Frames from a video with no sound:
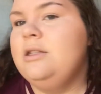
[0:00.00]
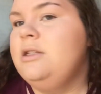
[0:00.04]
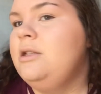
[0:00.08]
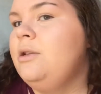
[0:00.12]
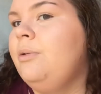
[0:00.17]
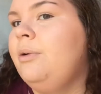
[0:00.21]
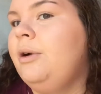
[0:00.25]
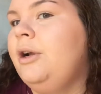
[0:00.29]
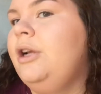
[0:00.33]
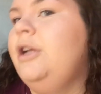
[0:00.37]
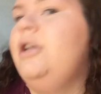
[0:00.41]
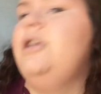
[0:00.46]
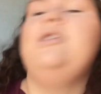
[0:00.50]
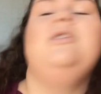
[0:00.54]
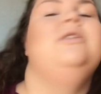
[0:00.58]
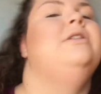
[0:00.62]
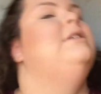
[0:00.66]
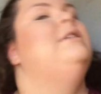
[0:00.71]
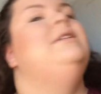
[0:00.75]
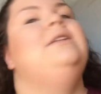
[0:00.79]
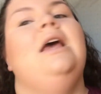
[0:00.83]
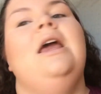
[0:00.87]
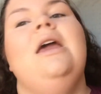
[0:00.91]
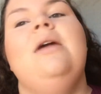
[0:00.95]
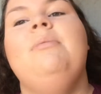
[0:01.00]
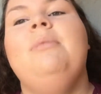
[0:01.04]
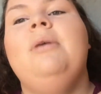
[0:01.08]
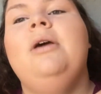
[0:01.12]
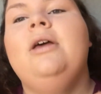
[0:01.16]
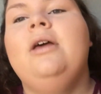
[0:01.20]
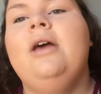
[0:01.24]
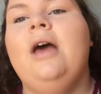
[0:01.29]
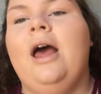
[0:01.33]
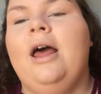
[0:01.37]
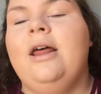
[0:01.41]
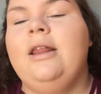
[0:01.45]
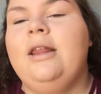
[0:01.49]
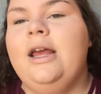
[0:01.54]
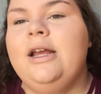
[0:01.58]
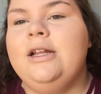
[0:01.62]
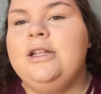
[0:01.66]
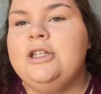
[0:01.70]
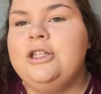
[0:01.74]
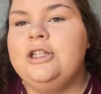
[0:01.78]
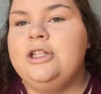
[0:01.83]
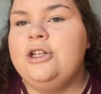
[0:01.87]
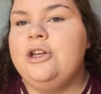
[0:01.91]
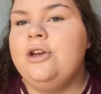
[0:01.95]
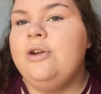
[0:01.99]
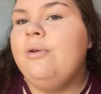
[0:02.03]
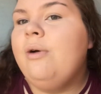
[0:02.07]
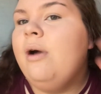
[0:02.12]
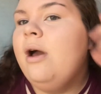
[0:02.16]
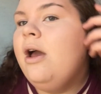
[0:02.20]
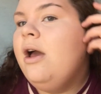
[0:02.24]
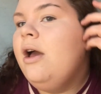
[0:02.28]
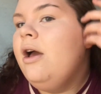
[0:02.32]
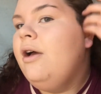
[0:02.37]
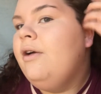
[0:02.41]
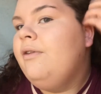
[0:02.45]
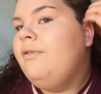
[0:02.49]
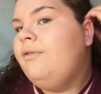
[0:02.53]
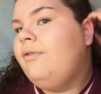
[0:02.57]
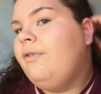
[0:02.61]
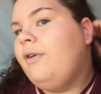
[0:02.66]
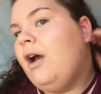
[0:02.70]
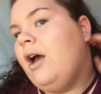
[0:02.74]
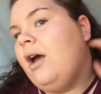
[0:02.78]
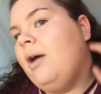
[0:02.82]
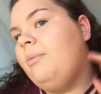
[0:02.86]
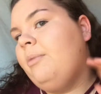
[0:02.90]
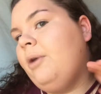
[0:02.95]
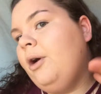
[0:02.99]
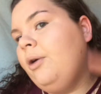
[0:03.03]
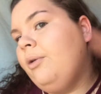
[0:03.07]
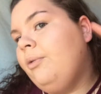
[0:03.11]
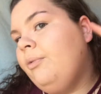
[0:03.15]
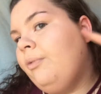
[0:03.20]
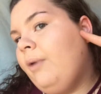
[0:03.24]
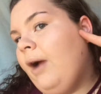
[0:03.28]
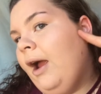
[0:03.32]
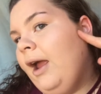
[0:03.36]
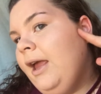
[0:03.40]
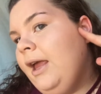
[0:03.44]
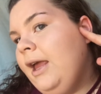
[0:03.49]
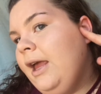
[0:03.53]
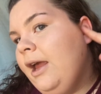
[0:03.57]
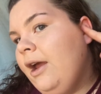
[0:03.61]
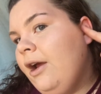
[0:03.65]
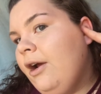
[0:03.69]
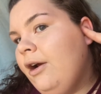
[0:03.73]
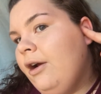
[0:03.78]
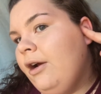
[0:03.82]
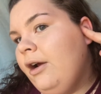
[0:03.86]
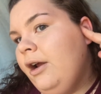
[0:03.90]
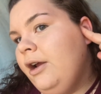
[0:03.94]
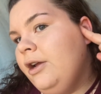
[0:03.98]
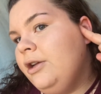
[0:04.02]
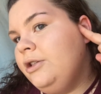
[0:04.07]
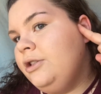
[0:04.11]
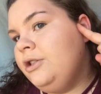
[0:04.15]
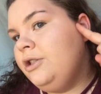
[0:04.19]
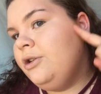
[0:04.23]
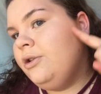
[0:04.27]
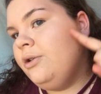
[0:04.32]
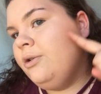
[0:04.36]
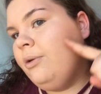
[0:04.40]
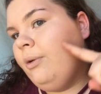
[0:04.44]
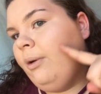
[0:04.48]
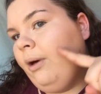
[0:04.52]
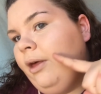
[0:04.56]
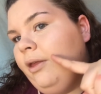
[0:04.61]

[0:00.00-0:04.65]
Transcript: So we're going to do the same. I like to do from right here to